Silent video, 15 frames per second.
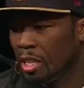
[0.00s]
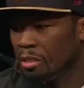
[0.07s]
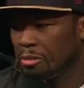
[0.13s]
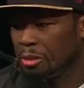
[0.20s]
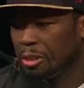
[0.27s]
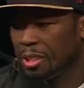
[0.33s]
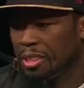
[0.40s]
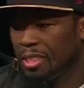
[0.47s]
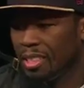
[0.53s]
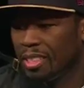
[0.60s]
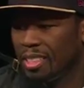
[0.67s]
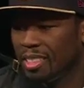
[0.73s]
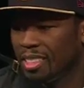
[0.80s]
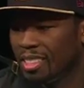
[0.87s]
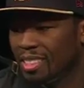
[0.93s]
Floyd,
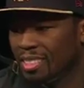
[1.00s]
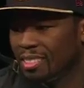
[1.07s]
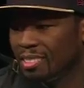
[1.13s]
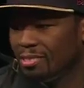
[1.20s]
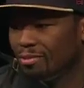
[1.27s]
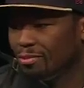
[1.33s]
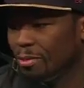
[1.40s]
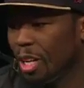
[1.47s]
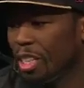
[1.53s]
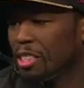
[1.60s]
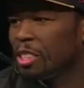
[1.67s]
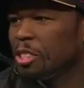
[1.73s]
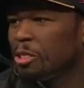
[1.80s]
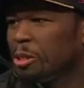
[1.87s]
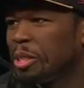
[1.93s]

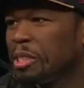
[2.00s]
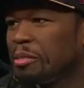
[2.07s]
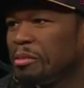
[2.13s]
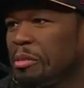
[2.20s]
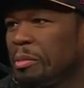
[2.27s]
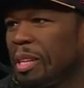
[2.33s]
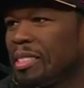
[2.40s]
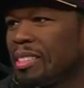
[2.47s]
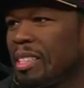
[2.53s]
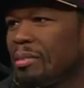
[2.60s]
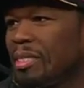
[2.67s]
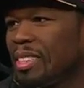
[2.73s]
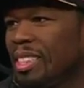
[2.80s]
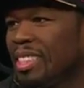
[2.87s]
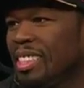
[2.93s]
Roger trained him for about
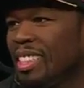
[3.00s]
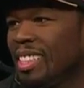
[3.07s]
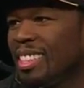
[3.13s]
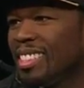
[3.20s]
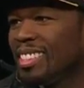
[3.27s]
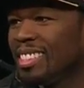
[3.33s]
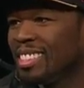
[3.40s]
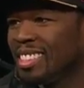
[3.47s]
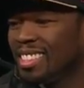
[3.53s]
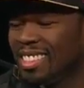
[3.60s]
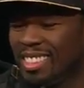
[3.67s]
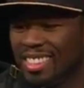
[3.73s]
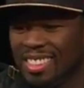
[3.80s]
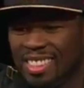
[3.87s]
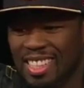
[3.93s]
17 years, and then
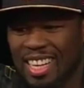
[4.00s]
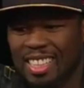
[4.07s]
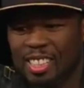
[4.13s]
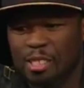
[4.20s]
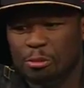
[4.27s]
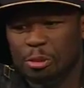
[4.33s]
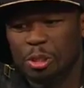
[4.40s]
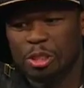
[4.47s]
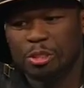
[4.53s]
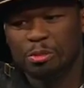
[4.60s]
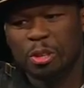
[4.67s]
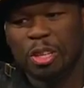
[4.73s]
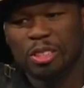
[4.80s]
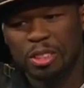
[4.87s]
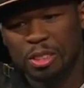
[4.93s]
he decided he wanted his
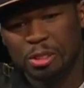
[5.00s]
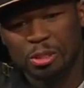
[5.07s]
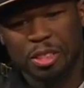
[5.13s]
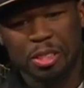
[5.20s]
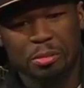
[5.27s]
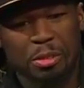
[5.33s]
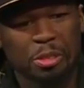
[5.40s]
father to train him.